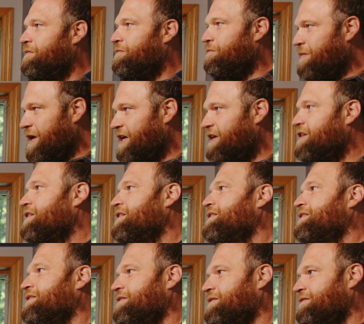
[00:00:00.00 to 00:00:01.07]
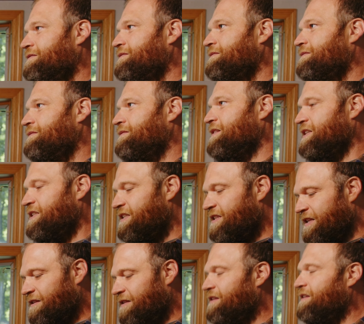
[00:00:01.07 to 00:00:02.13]
make this
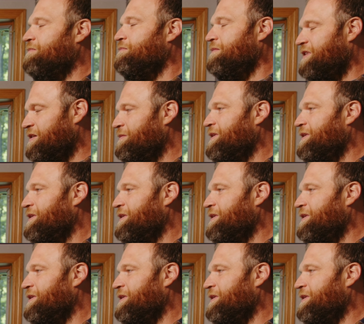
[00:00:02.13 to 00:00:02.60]
th to